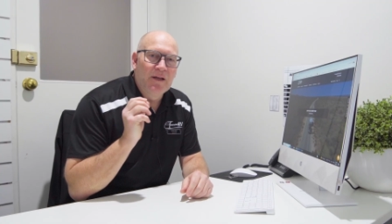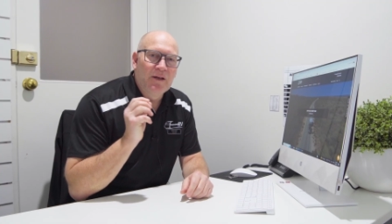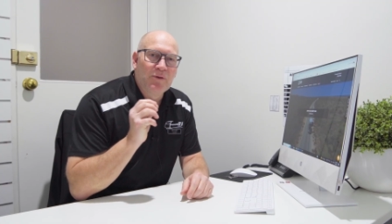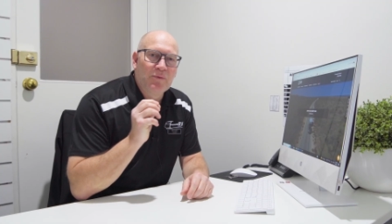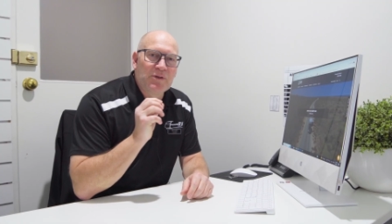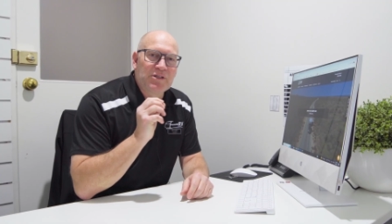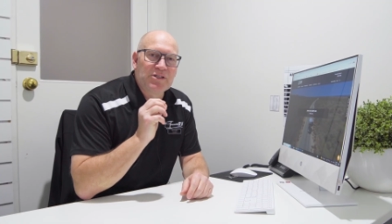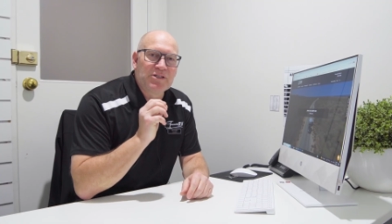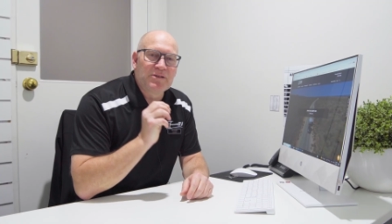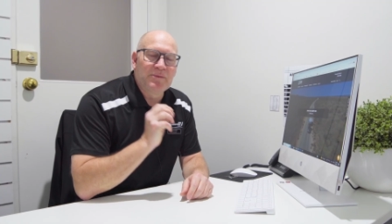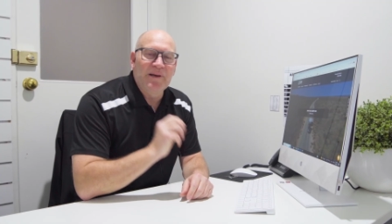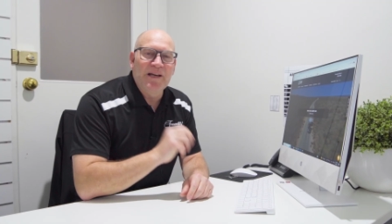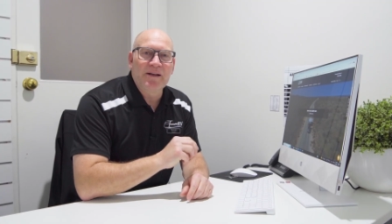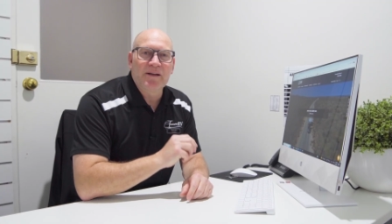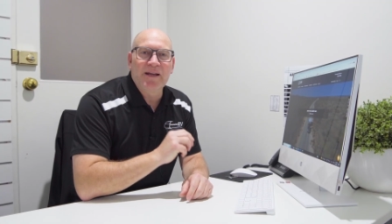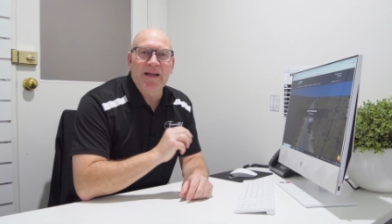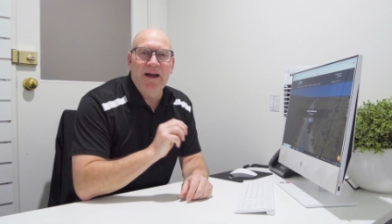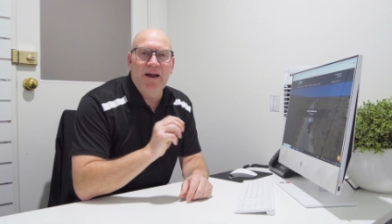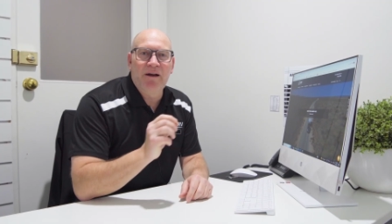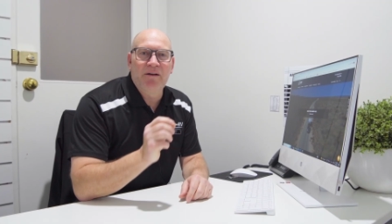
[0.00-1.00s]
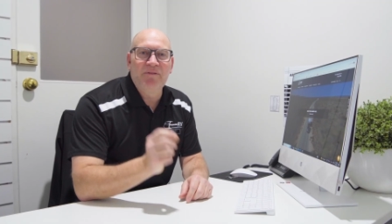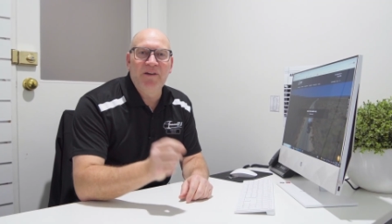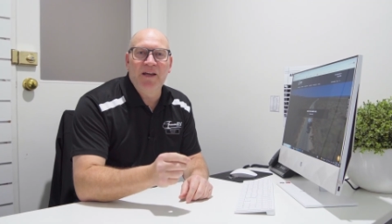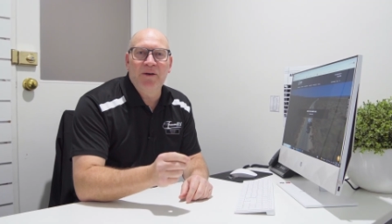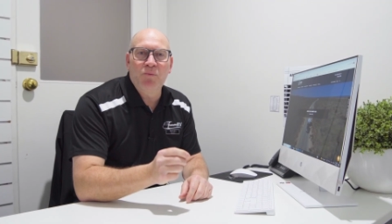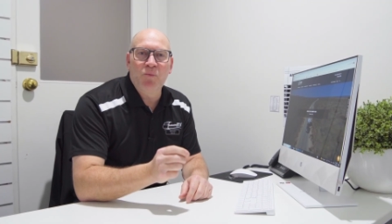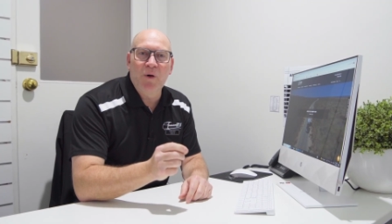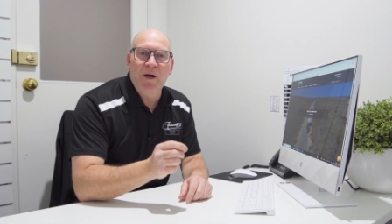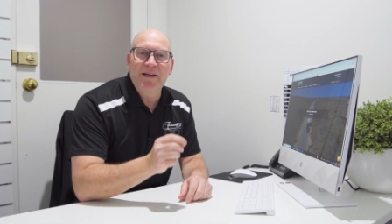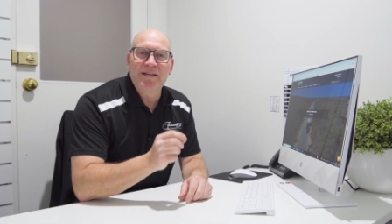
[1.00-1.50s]
which is about
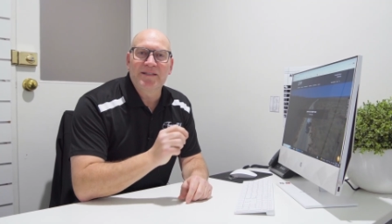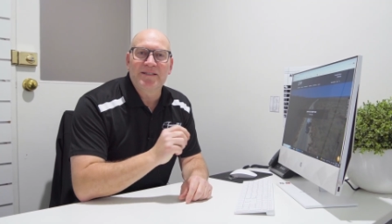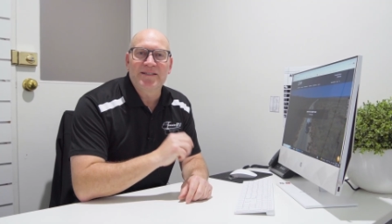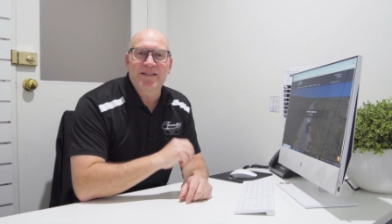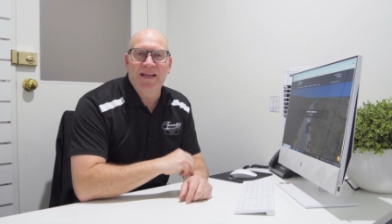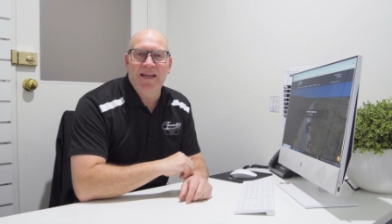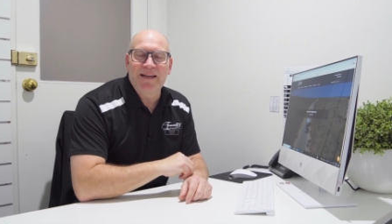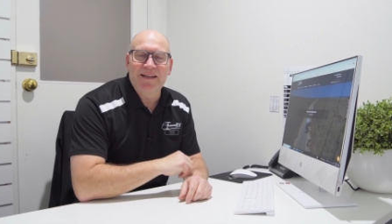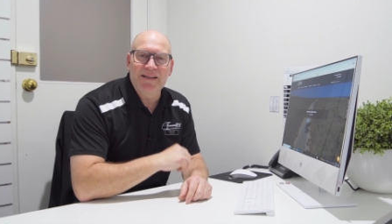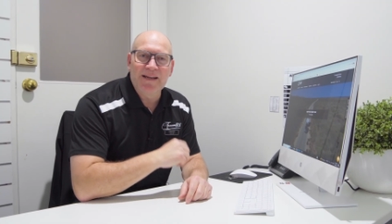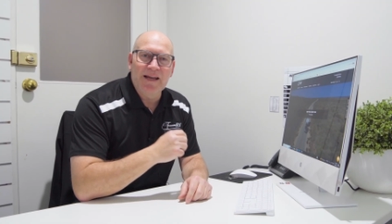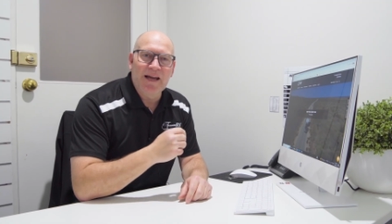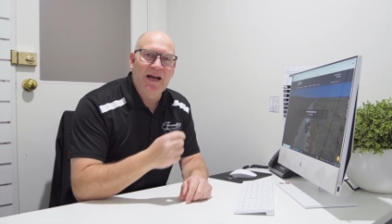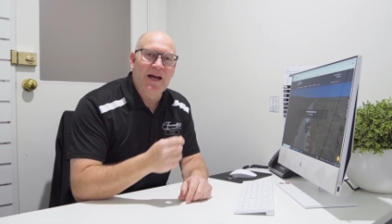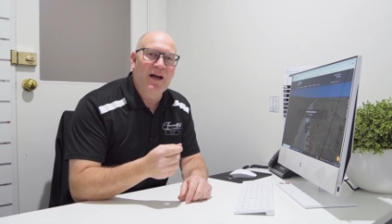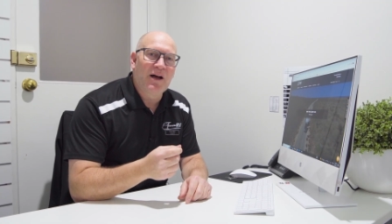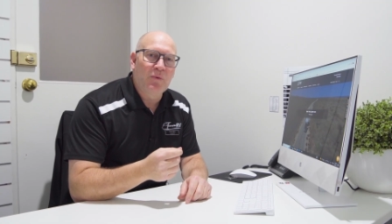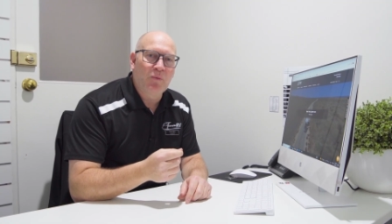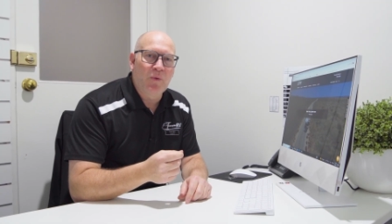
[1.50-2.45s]
caravan weights and car